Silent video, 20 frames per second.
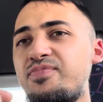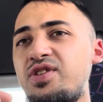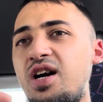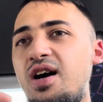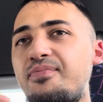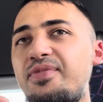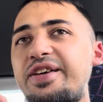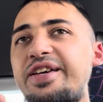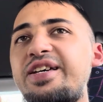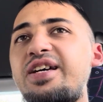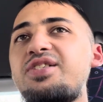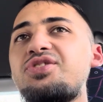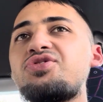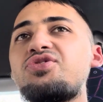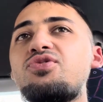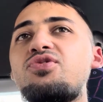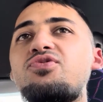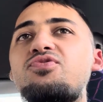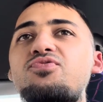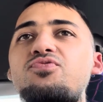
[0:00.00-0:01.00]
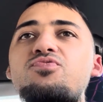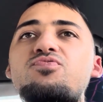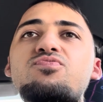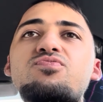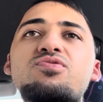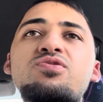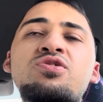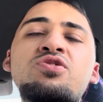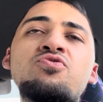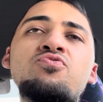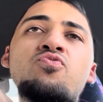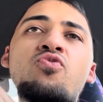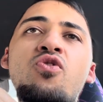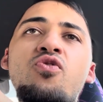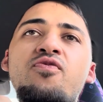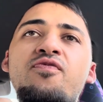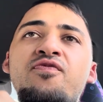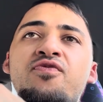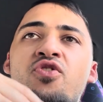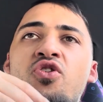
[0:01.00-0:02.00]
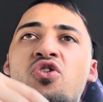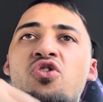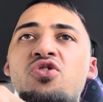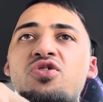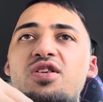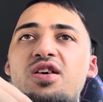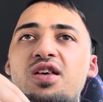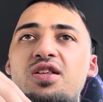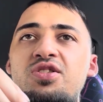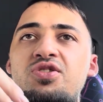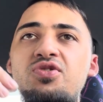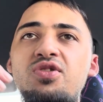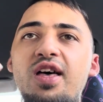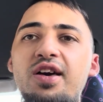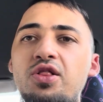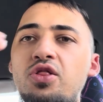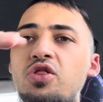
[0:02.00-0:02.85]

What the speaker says: coming in so you won't fall into like